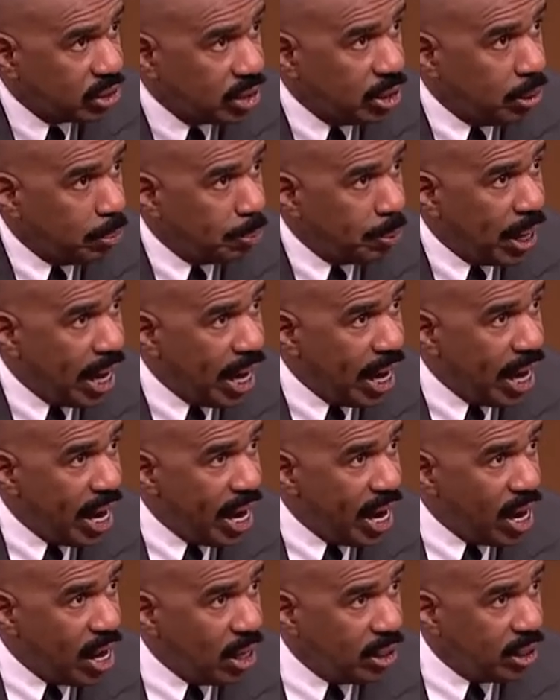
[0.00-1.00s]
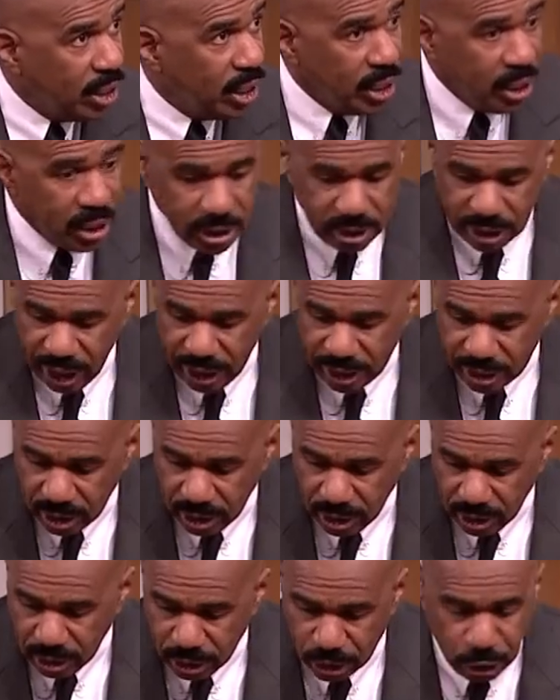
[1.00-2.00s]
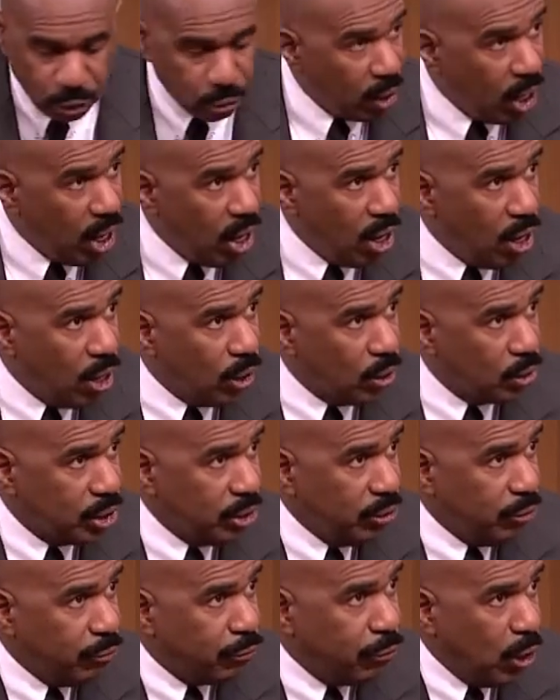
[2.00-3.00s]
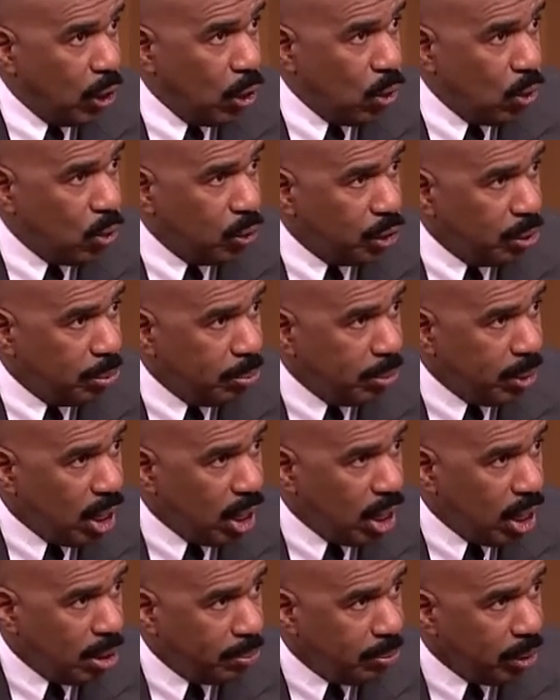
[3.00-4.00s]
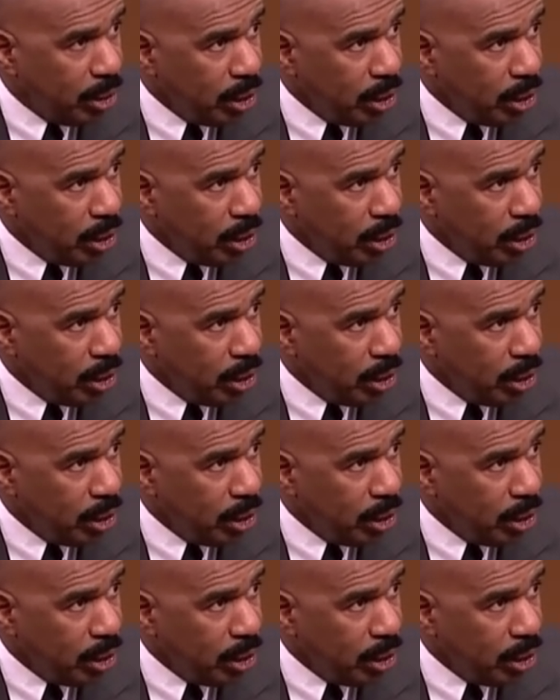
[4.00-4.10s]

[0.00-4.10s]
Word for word: in the pile, take the little drawers and fold them up,